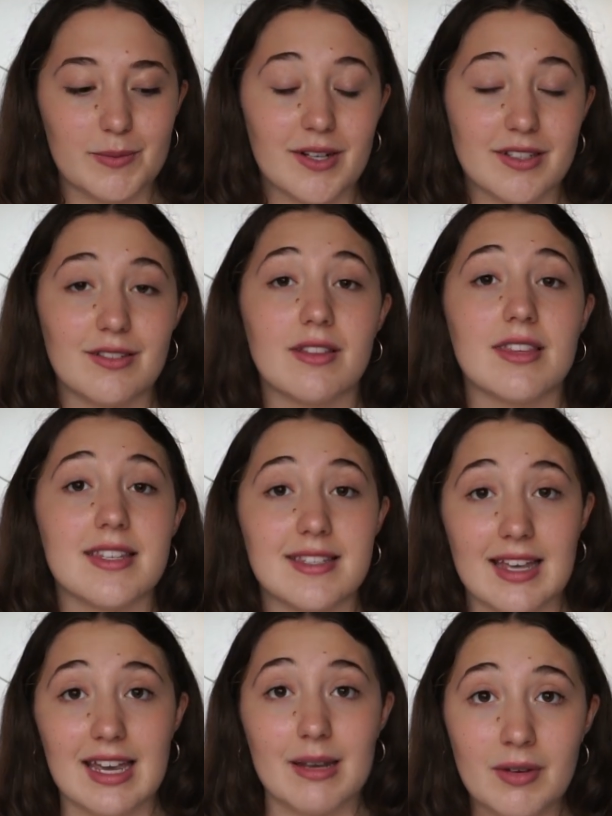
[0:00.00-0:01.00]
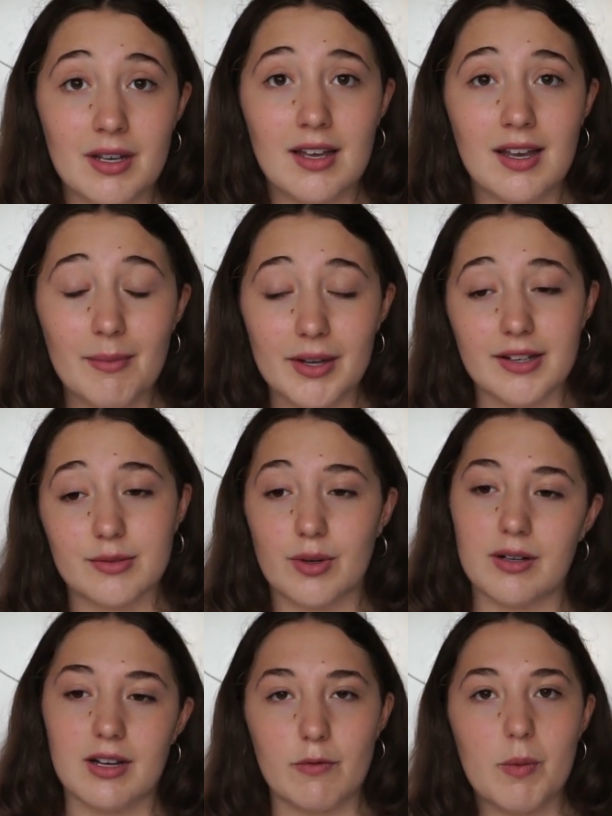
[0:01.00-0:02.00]
because it's not the same. Because,
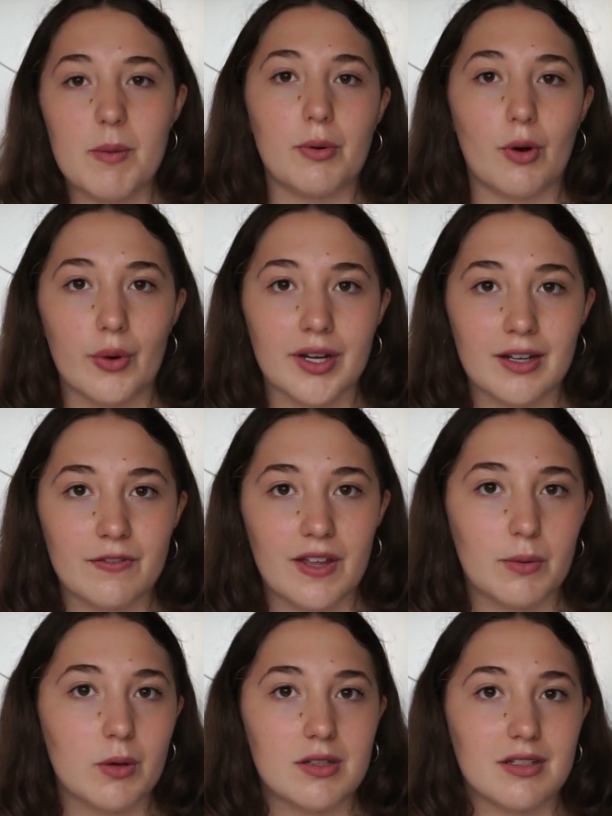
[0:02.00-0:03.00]
well, it would be boring if they would